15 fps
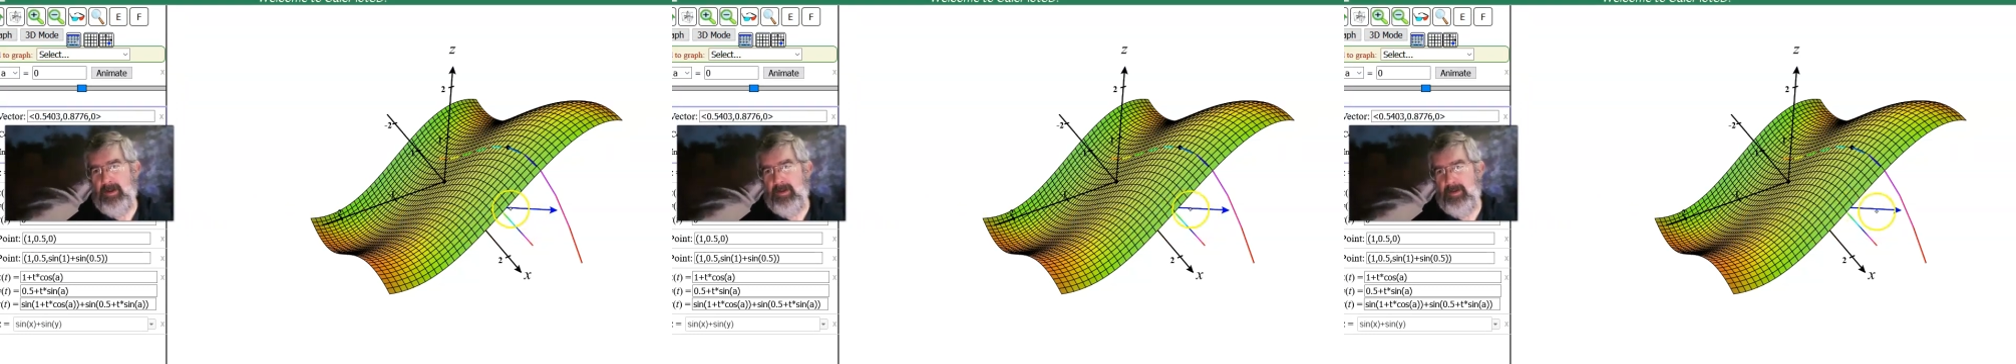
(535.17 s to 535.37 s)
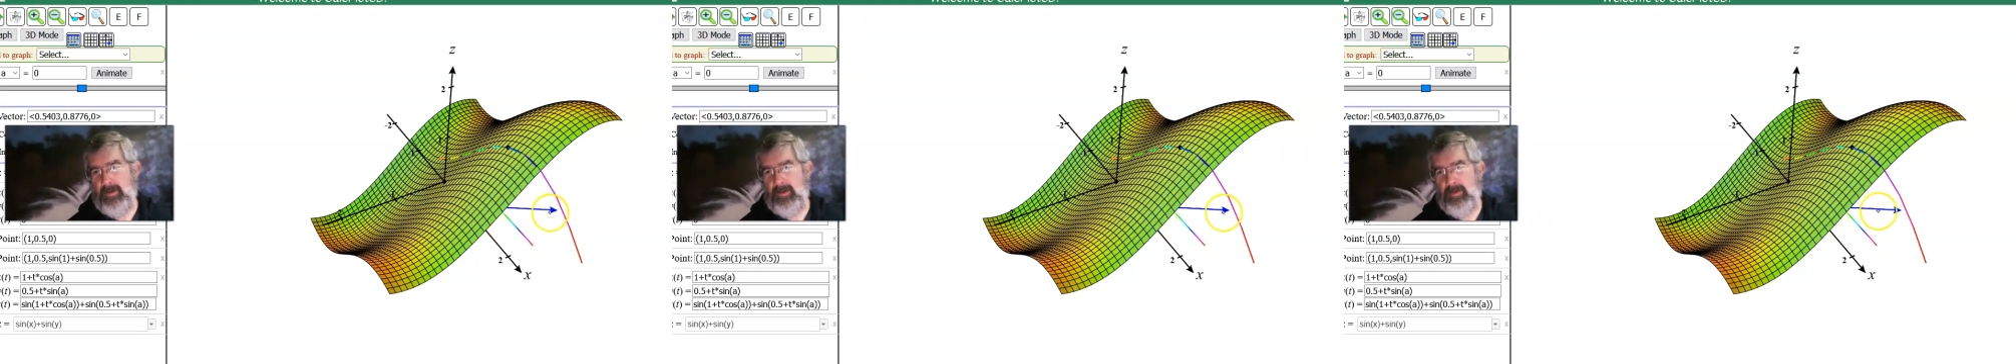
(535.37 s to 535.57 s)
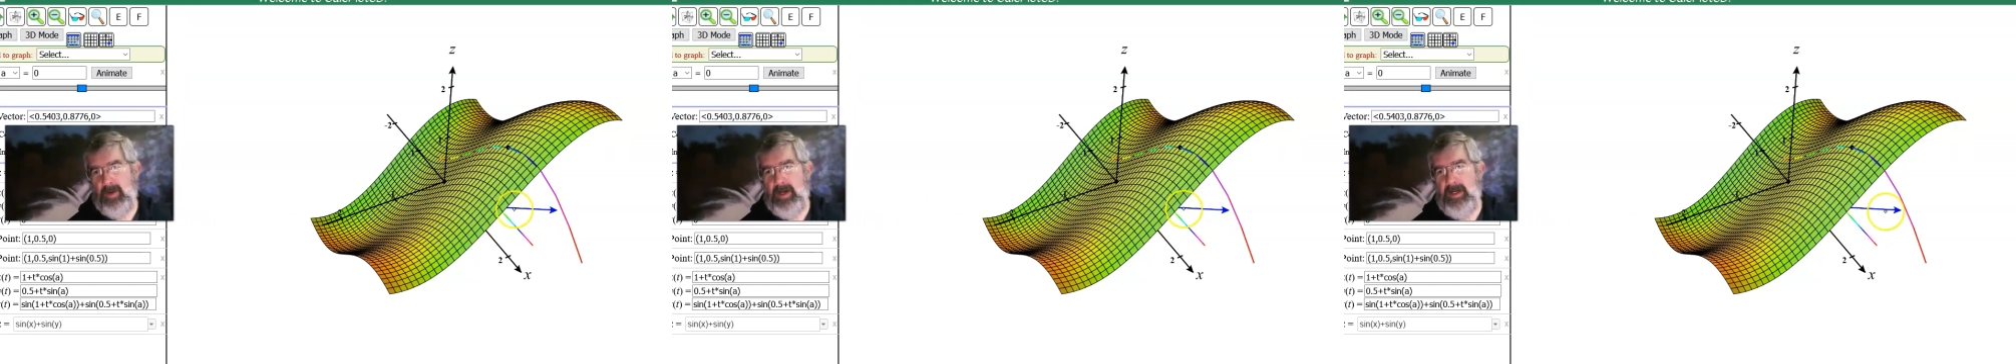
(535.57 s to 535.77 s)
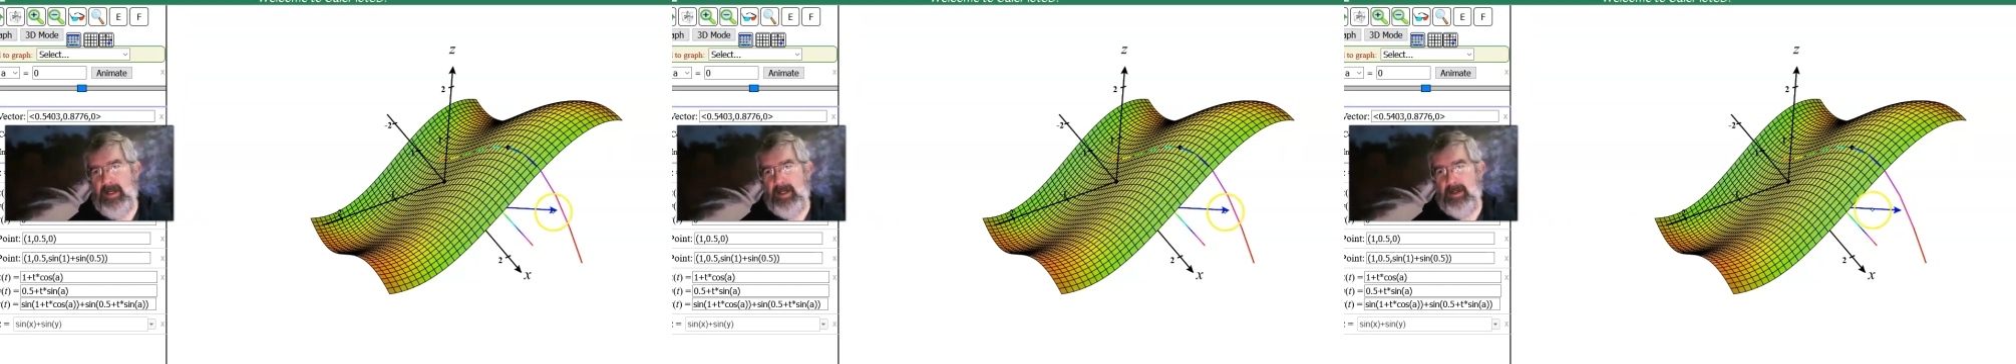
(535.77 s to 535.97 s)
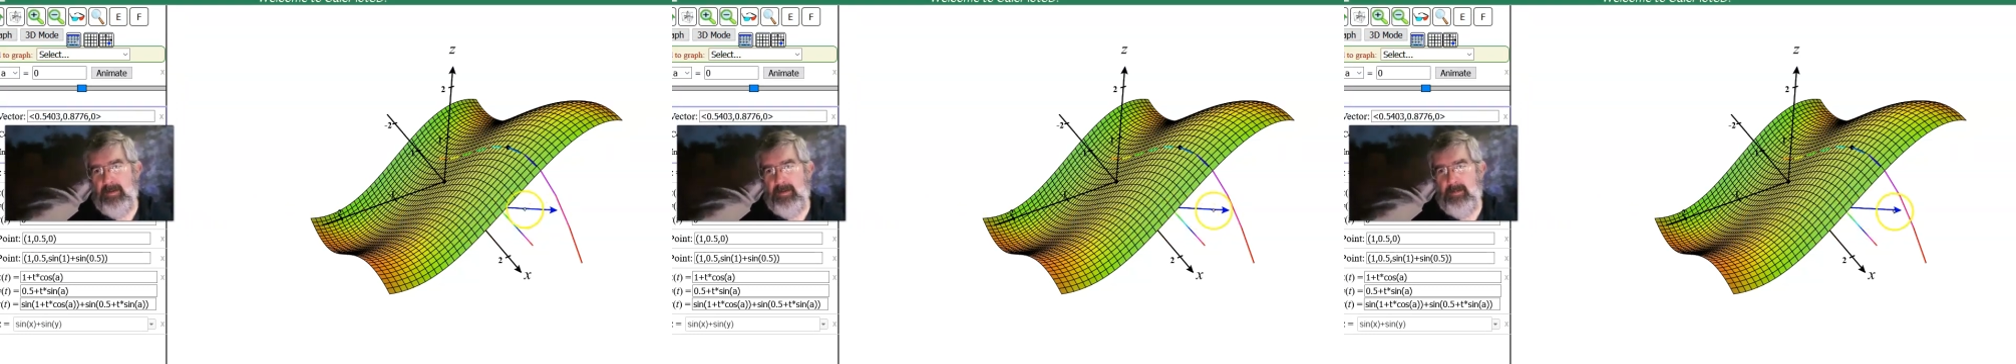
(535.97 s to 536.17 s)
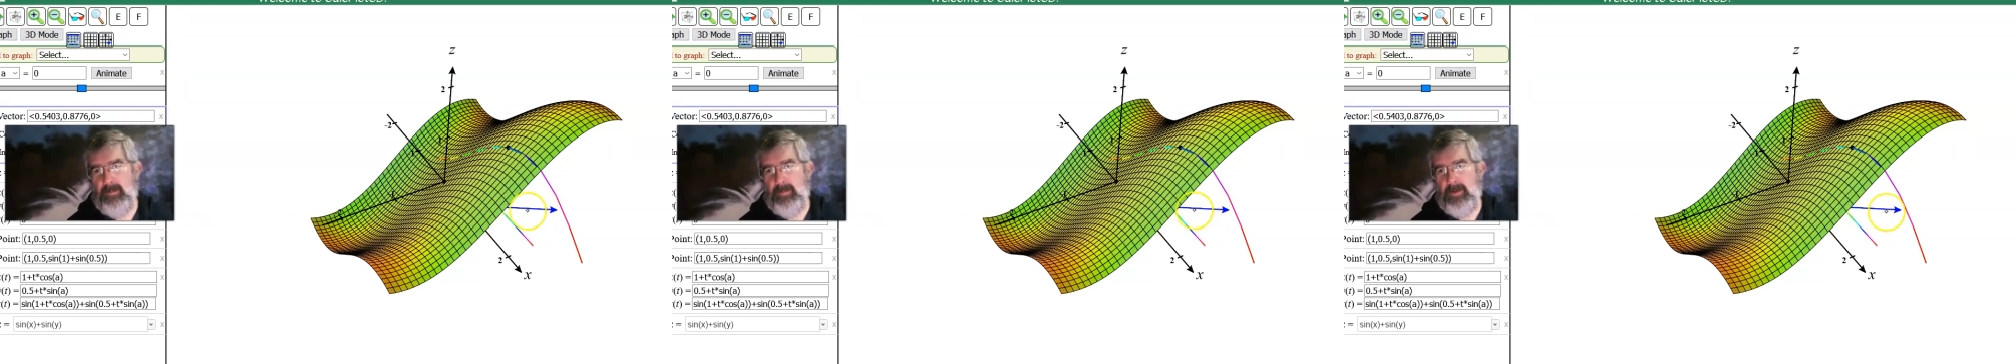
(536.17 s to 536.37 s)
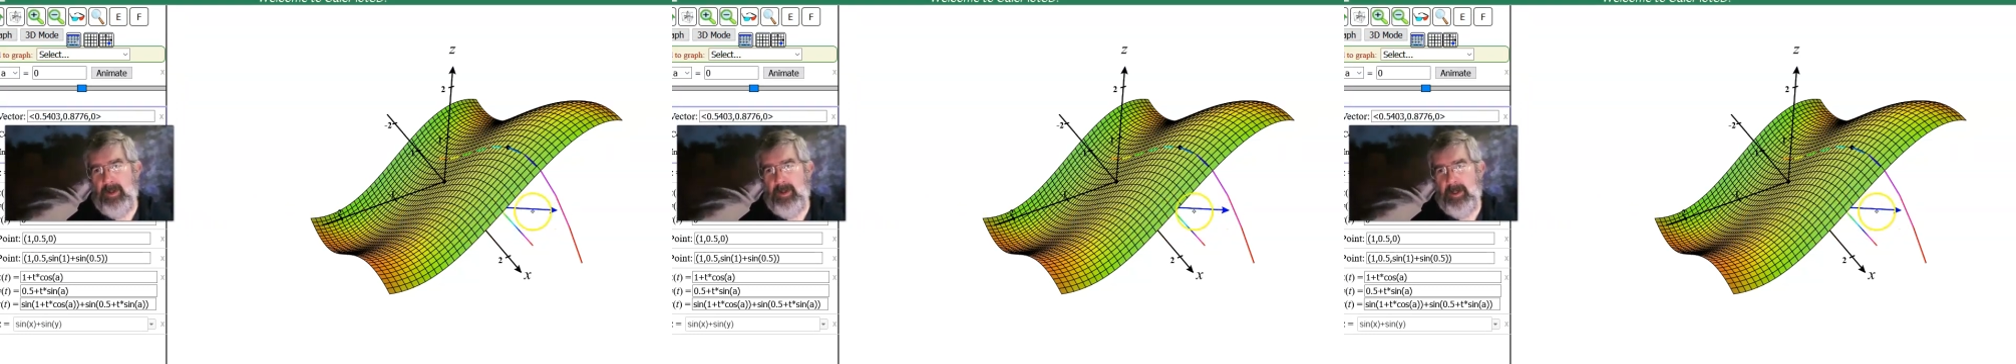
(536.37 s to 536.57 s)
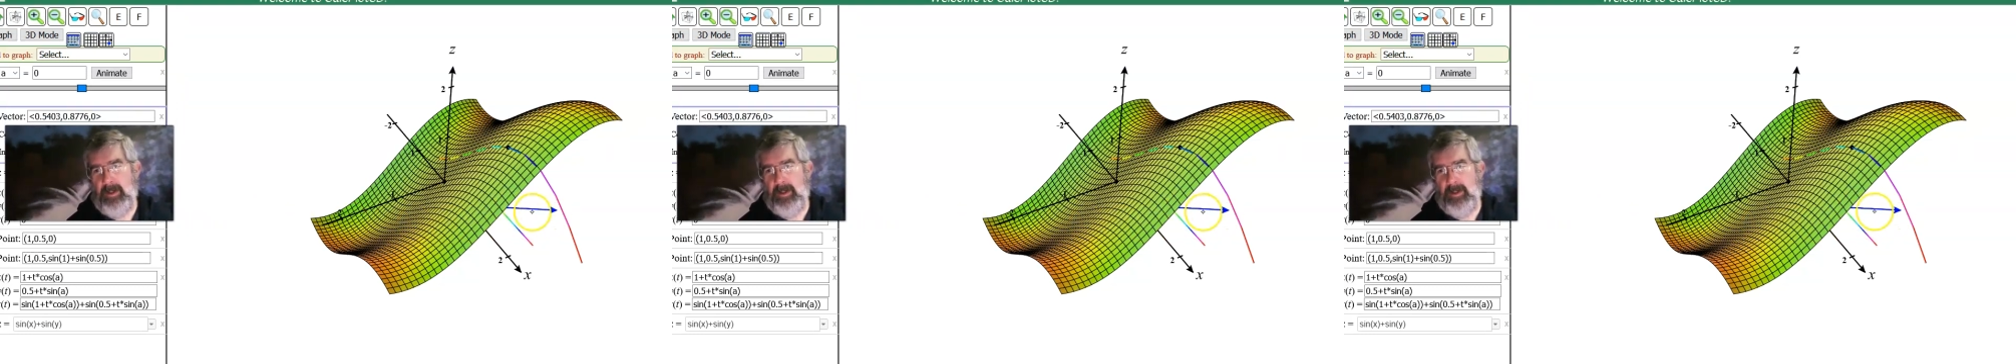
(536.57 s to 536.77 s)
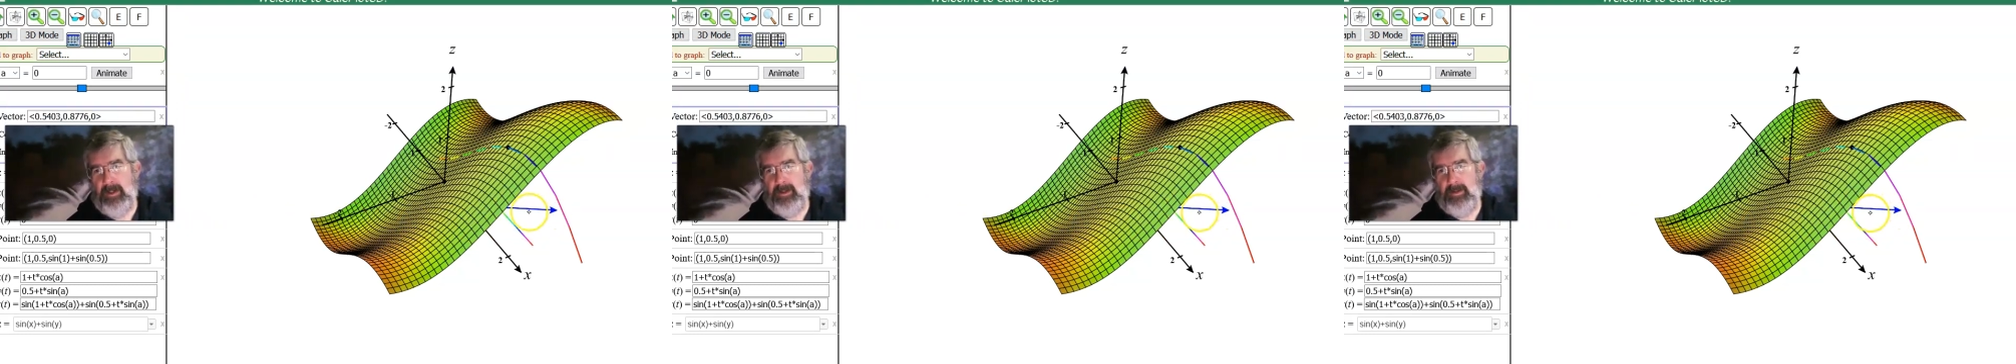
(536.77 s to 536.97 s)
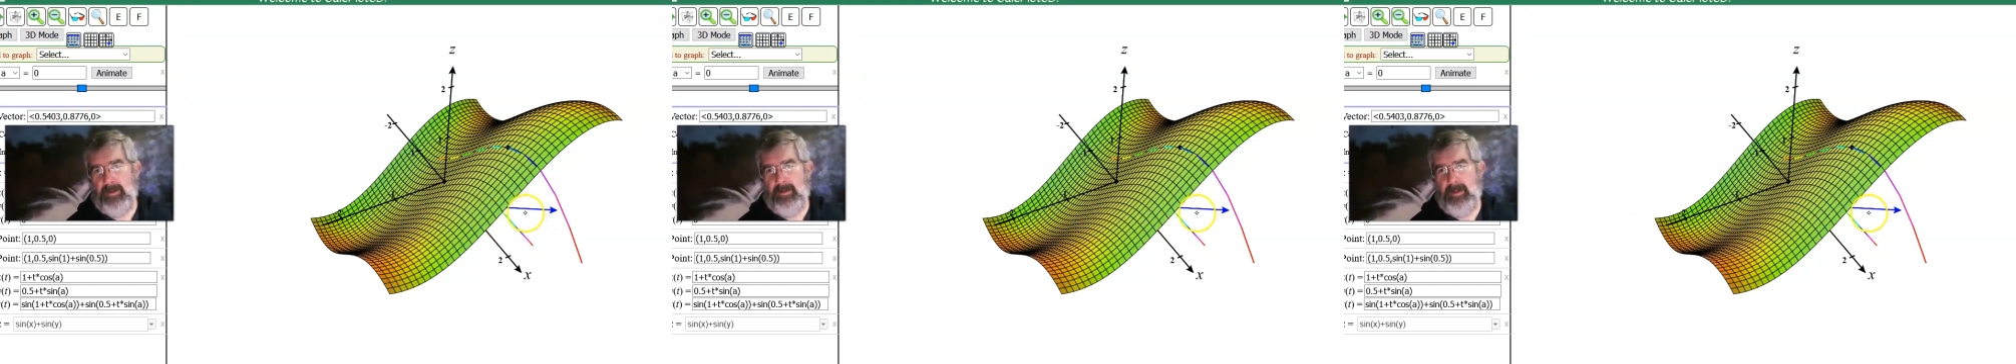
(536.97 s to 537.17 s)
the gradient plotted
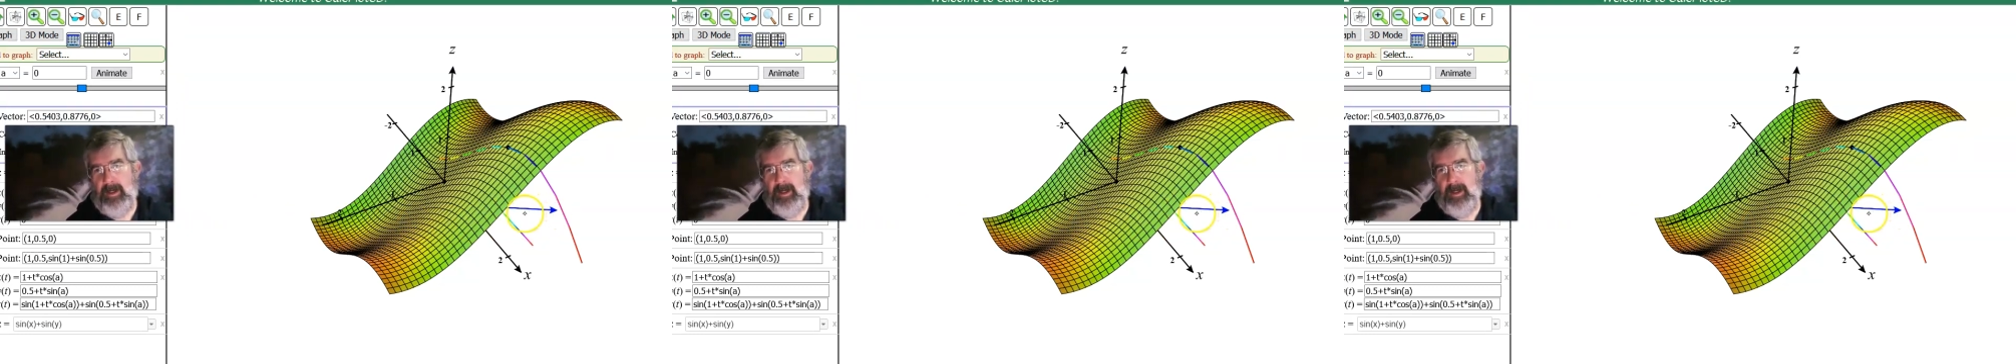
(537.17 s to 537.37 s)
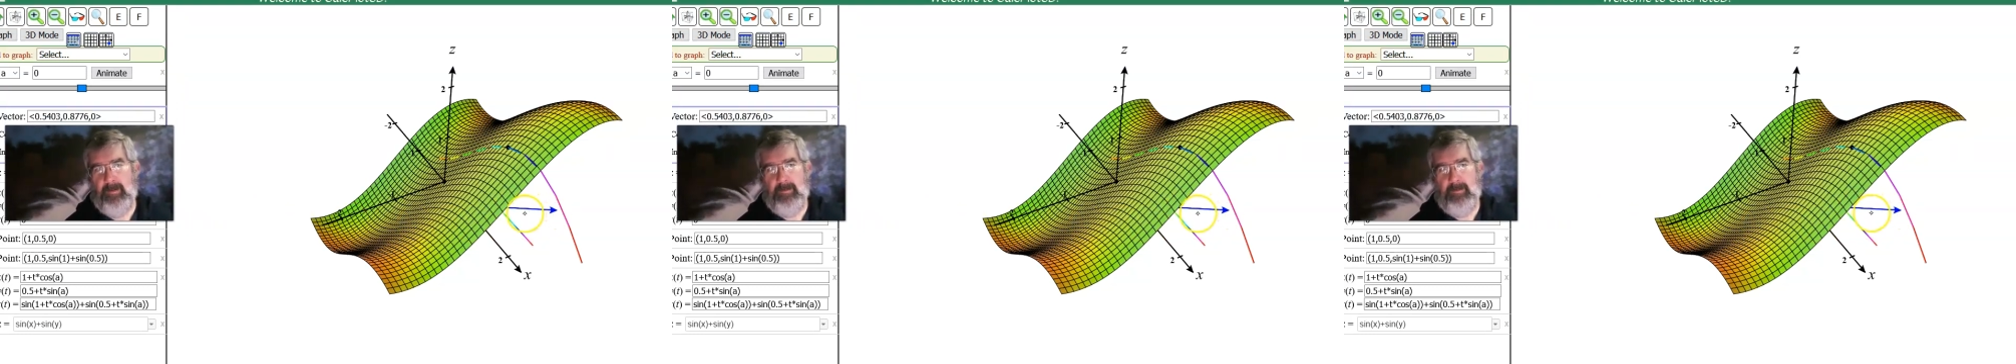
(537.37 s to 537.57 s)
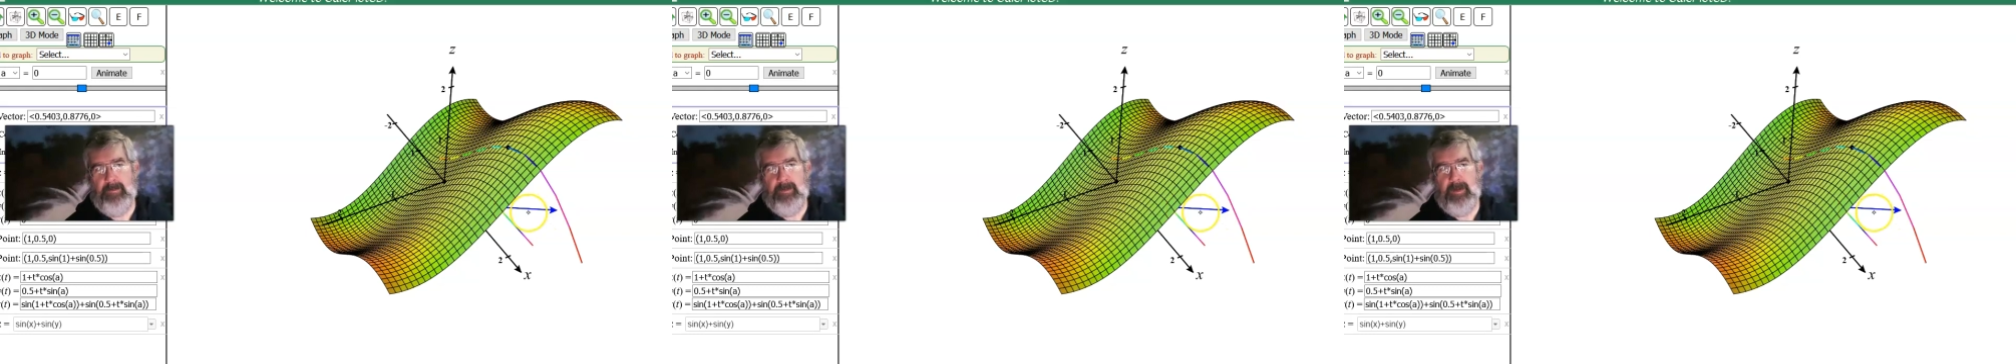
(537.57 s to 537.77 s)
in now,